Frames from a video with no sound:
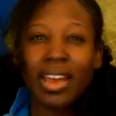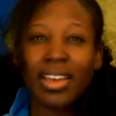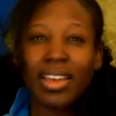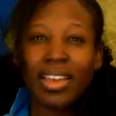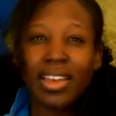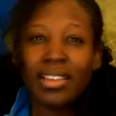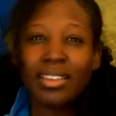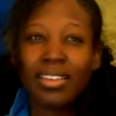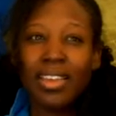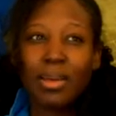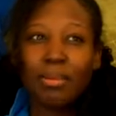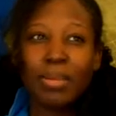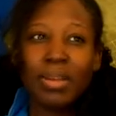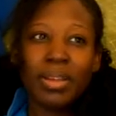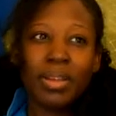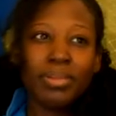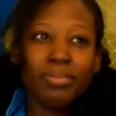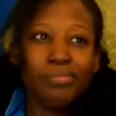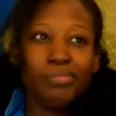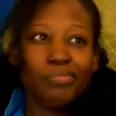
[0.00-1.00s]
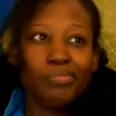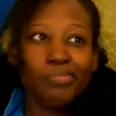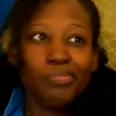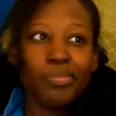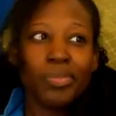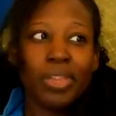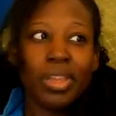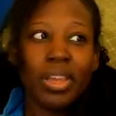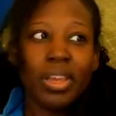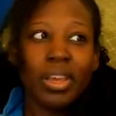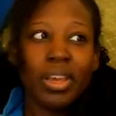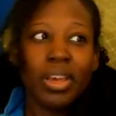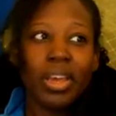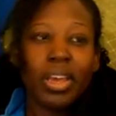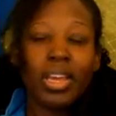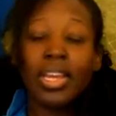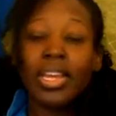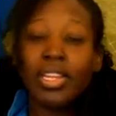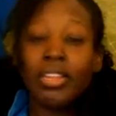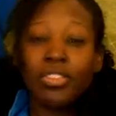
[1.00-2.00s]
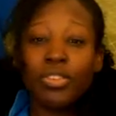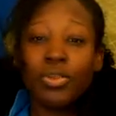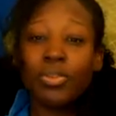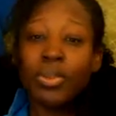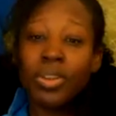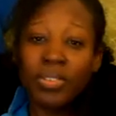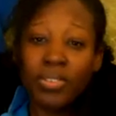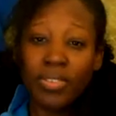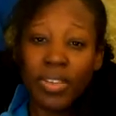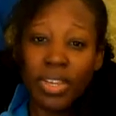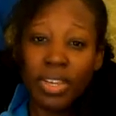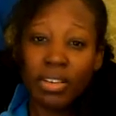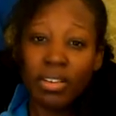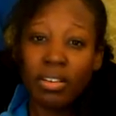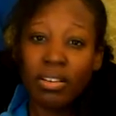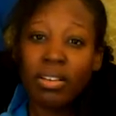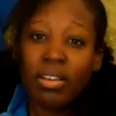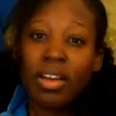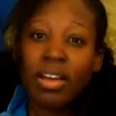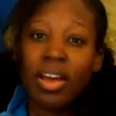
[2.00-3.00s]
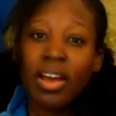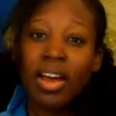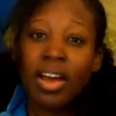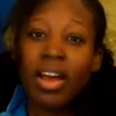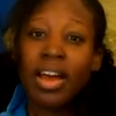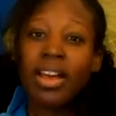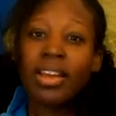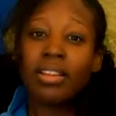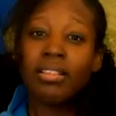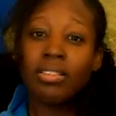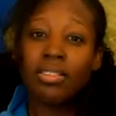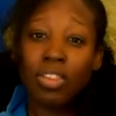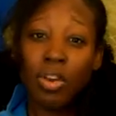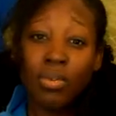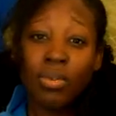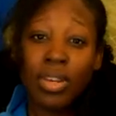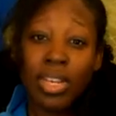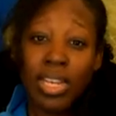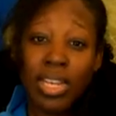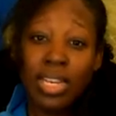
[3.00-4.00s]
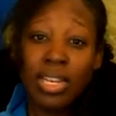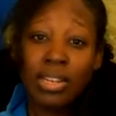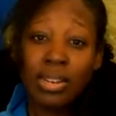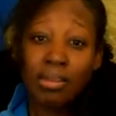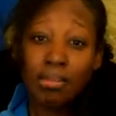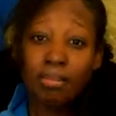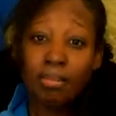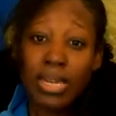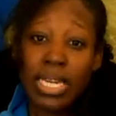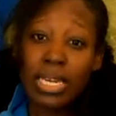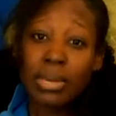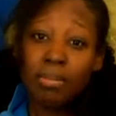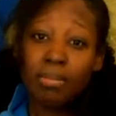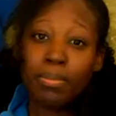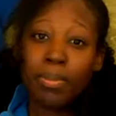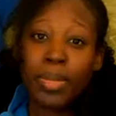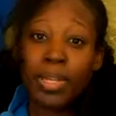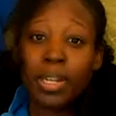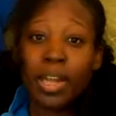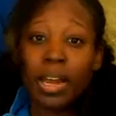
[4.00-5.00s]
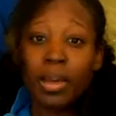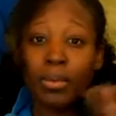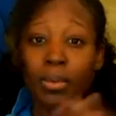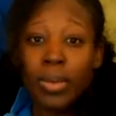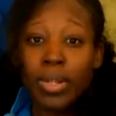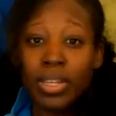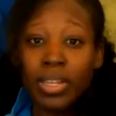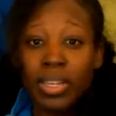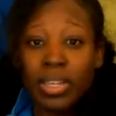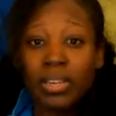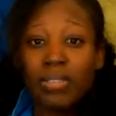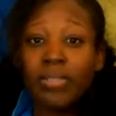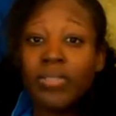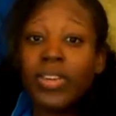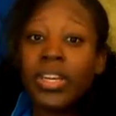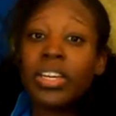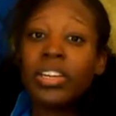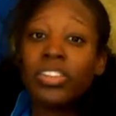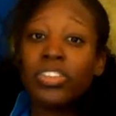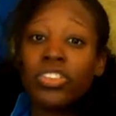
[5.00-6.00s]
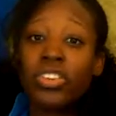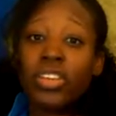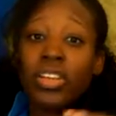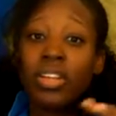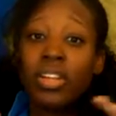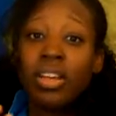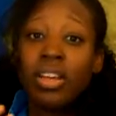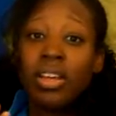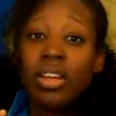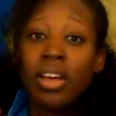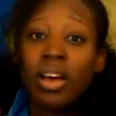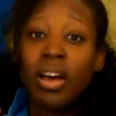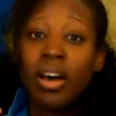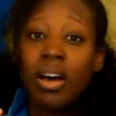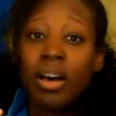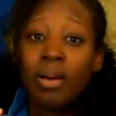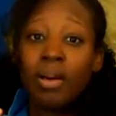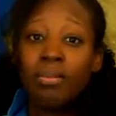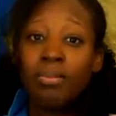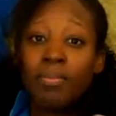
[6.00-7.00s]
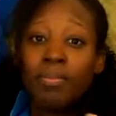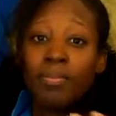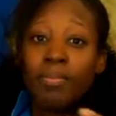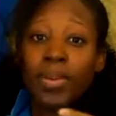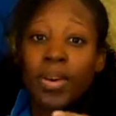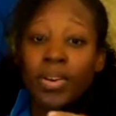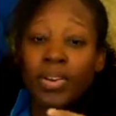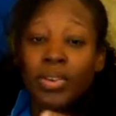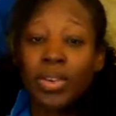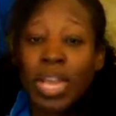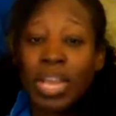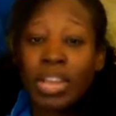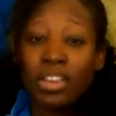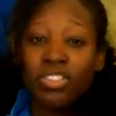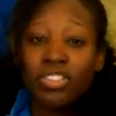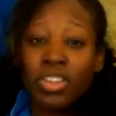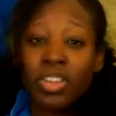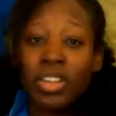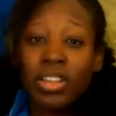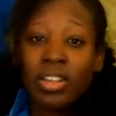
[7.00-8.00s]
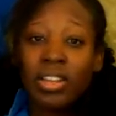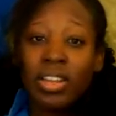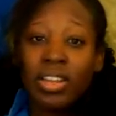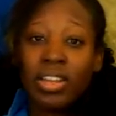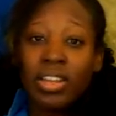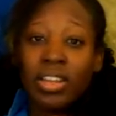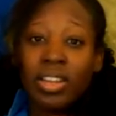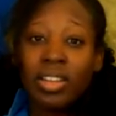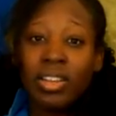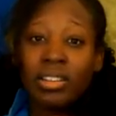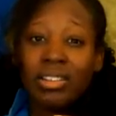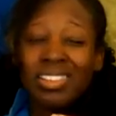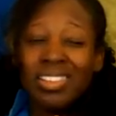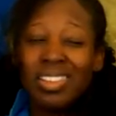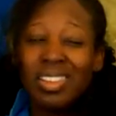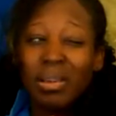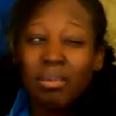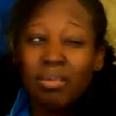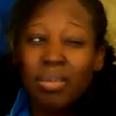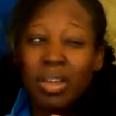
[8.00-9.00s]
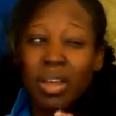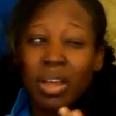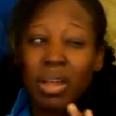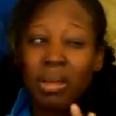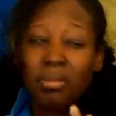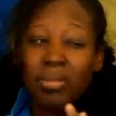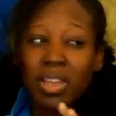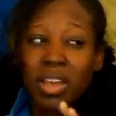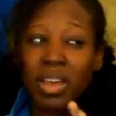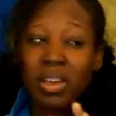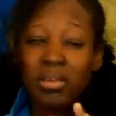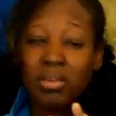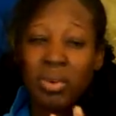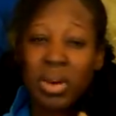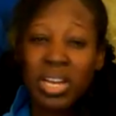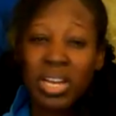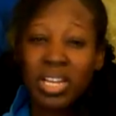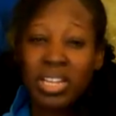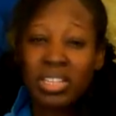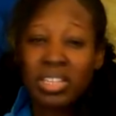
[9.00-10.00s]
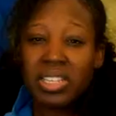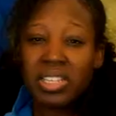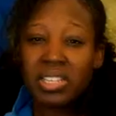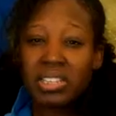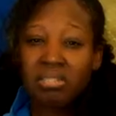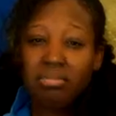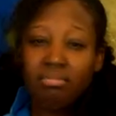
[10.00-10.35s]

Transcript: I guess I'm an intuitive eater. I don't eat meat, but I will eat fish and on occasion, and sometimes egg whites.